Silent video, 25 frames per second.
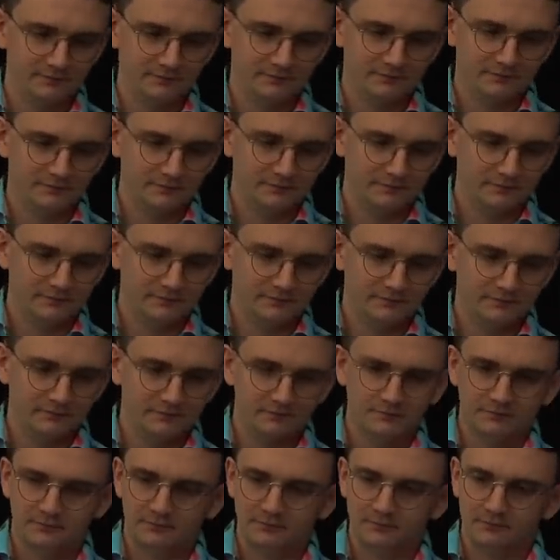
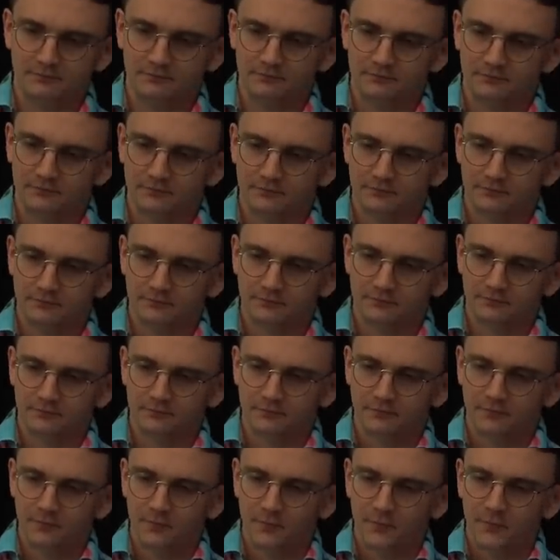
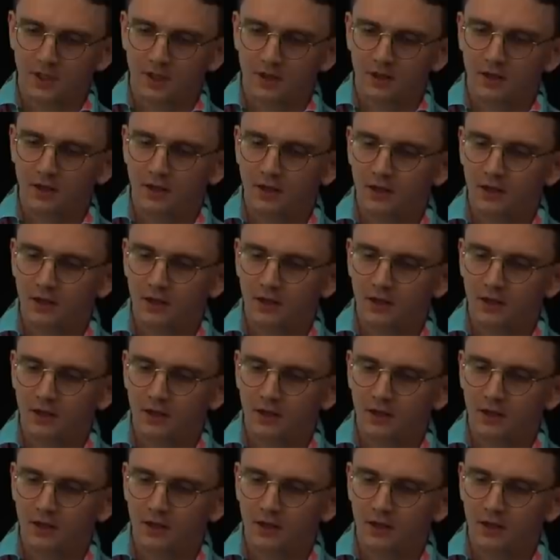(no one is talking)